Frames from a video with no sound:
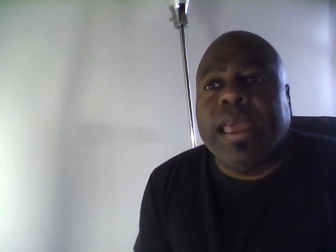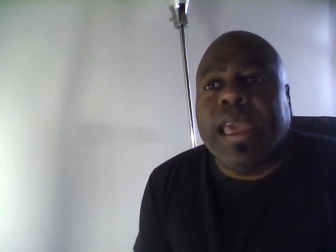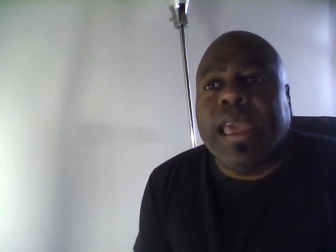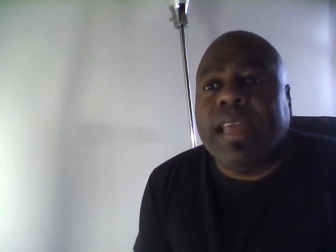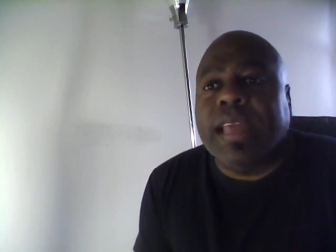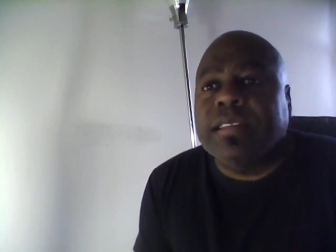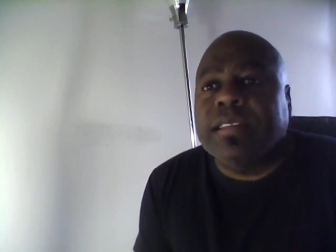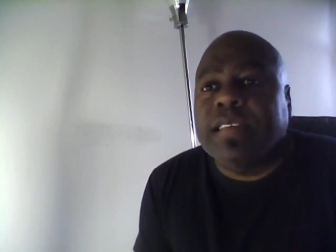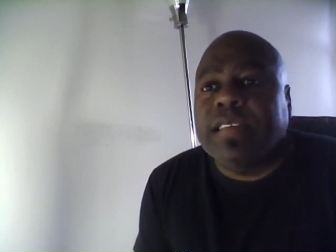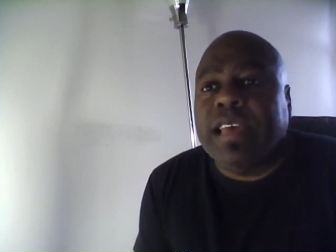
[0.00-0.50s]

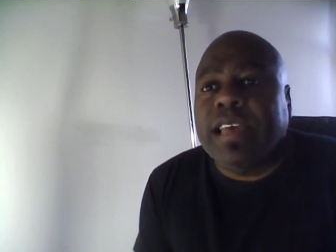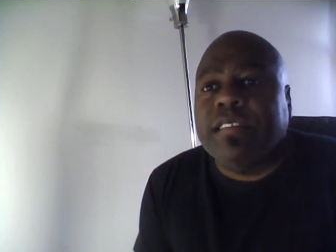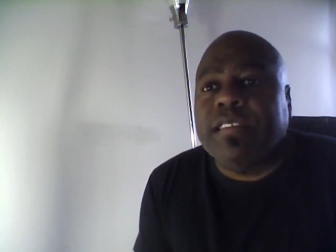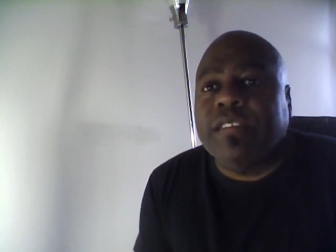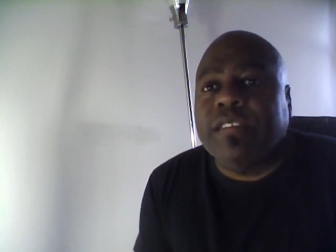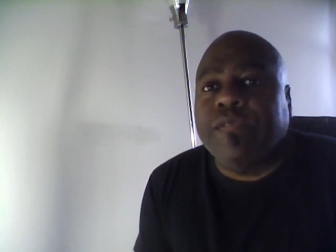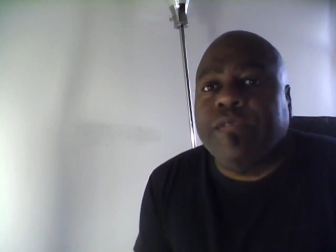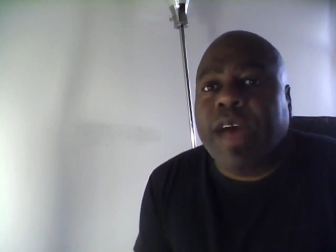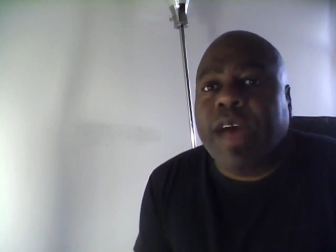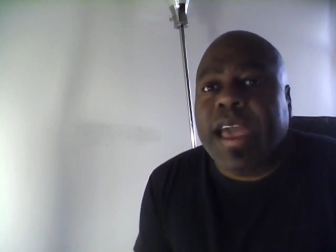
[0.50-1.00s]
and
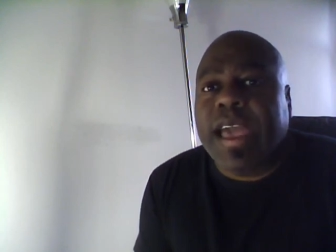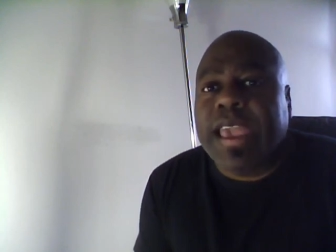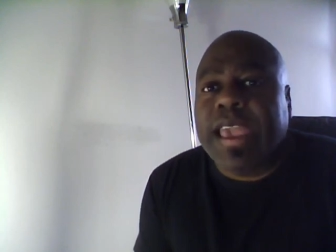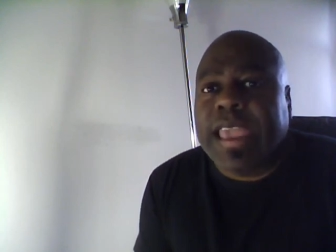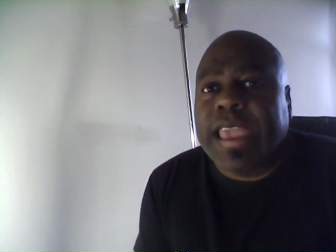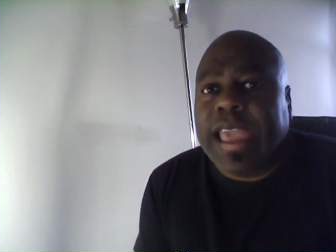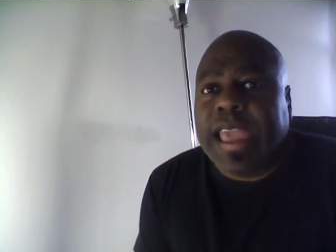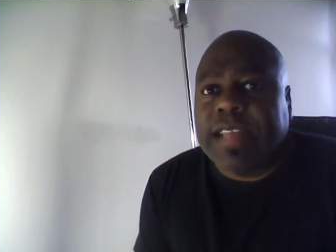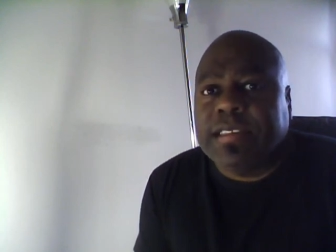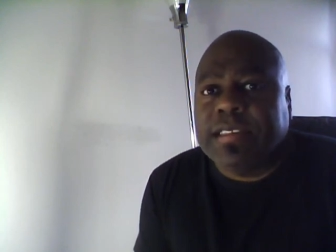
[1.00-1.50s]
testify
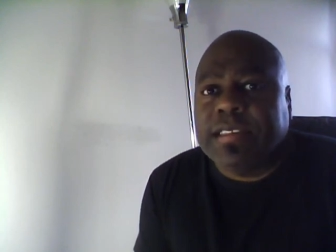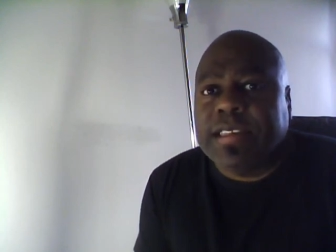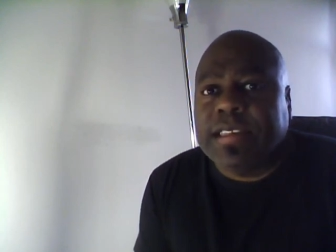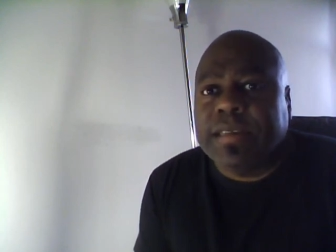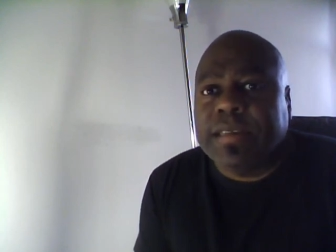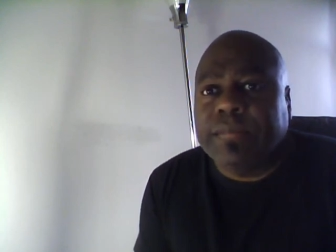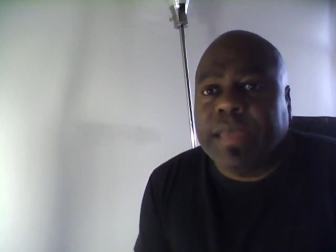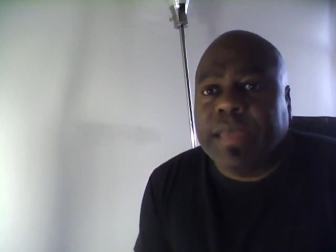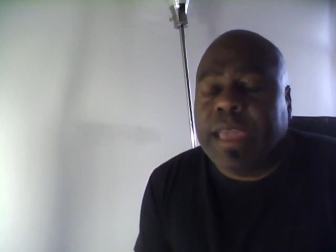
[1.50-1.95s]
against him?